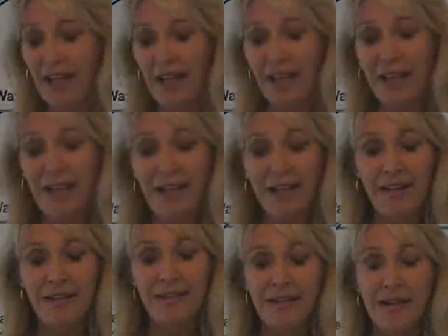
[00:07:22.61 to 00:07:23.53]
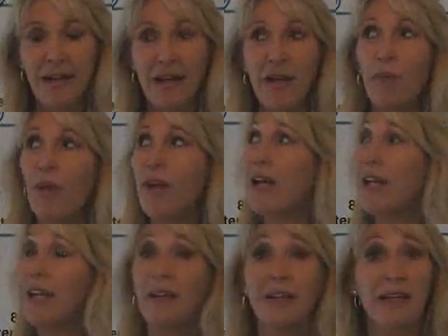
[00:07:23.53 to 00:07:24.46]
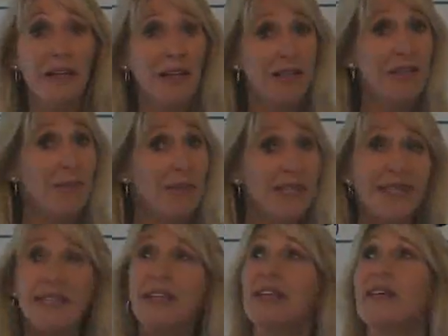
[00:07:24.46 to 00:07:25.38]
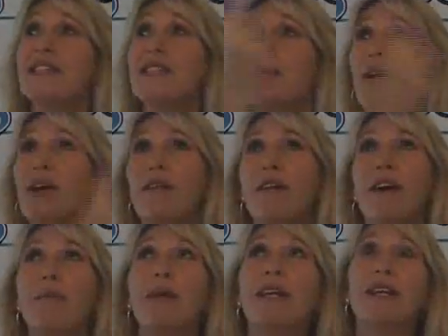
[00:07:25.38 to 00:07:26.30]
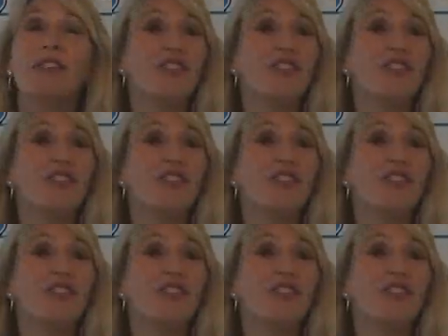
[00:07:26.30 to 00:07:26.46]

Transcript: And when I get into my seat, I spray it around me,